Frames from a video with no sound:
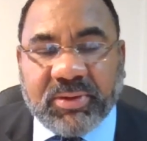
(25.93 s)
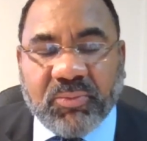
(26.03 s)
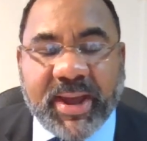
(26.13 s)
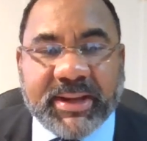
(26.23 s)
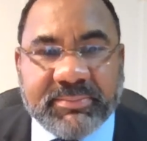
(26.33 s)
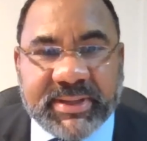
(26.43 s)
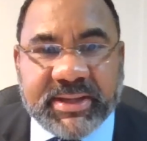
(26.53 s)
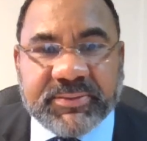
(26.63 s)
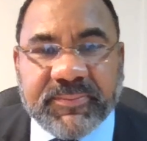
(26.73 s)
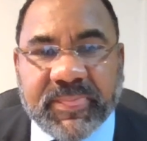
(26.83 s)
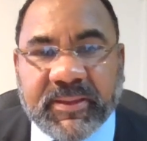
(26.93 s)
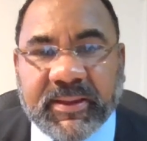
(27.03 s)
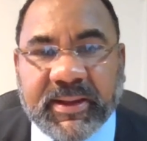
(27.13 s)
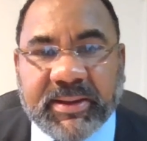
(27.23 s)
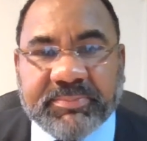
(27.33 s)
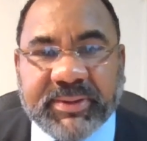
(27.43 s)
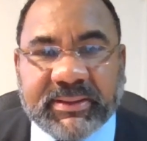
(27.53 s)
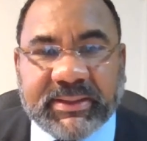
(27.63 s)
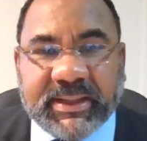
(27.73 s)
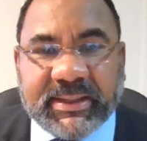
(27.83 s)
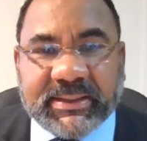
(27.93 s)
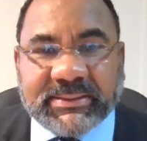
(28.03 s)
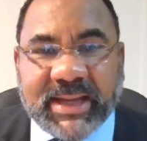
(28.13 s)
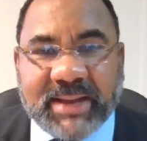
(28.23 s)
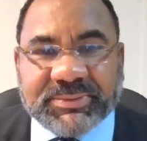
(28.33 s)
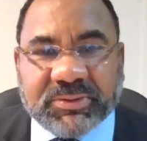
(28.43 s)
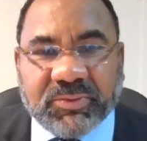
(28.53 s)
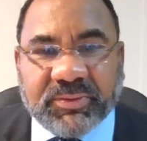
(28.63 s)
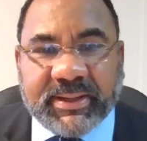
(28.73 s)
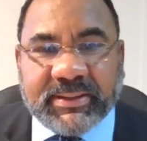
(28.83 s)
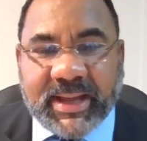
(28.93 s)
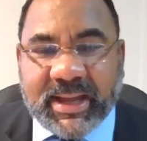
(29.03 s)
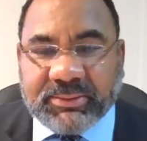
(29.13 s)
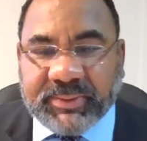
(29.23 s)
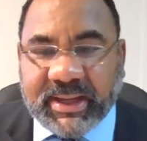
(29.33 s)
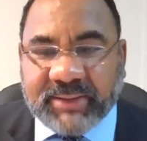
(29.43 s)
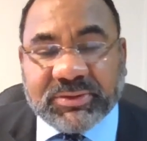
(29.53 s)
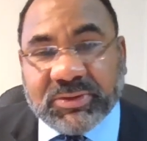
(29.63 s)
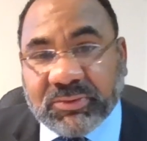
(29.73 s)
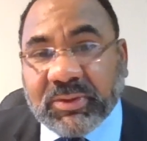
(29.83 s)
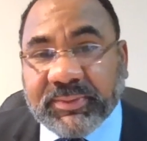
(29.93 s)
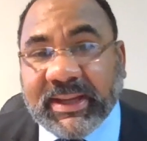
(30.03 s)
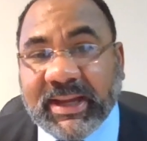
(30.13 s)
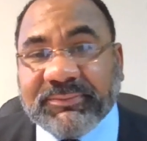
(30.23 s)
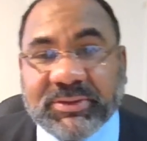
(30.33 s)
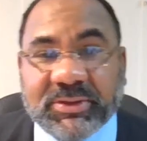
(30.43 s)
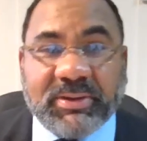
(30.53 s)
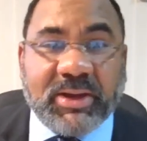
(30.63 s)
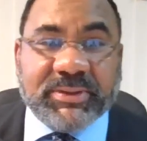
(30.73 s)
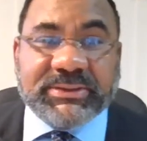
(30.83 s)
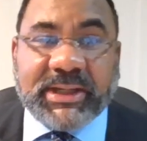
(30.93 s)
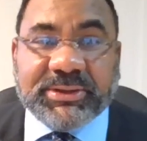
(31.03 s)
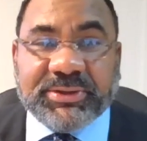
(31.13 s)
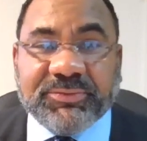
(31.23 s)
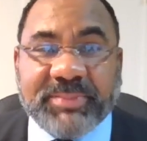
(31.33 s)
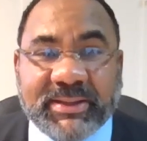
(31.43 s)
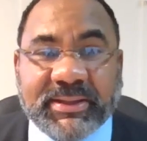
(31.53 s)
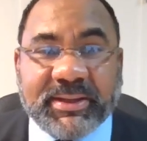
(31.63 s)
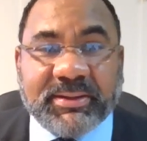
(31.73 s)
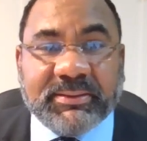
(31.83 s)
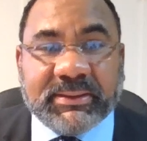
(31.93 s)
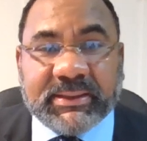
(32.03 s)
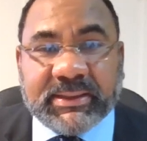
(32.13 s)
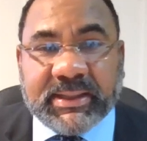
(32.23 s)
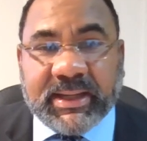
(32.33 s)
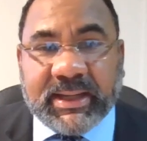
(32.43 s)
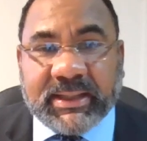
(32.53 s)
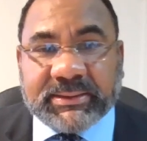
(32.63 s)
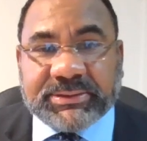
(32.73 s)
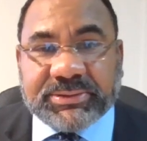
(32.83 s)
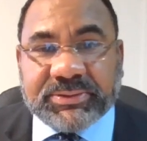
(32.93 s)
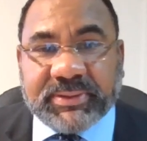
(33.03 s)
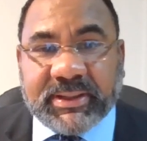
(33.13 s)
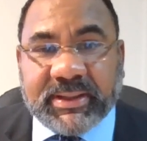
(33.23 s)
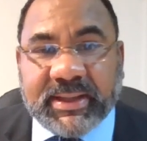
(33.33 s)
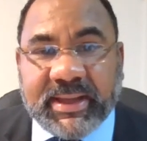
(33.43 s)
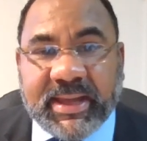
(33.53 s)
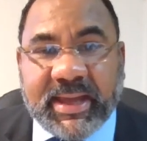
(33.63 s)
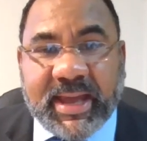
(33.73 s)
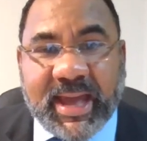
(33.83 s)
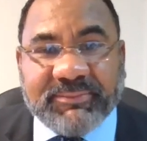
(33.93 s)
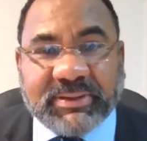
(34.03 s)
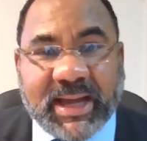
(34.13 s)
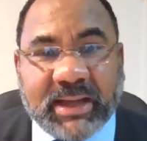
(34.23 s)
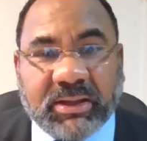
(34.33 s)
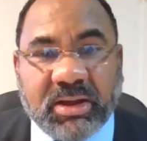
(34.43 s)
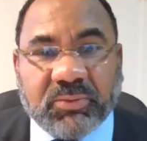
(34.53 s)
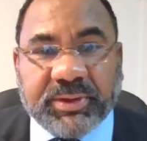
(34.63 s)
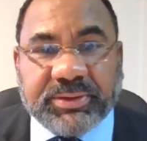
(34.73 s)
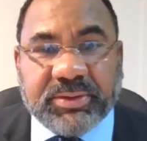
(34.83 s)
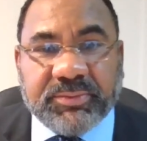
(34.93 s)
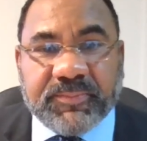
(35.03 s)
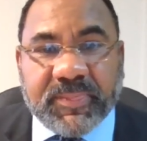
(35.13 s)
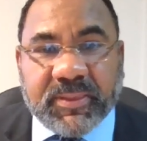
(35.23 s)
way to meet. But in the times that we're in now, we have to do what we have to do. I wish I could have been there to have a dialogue with you,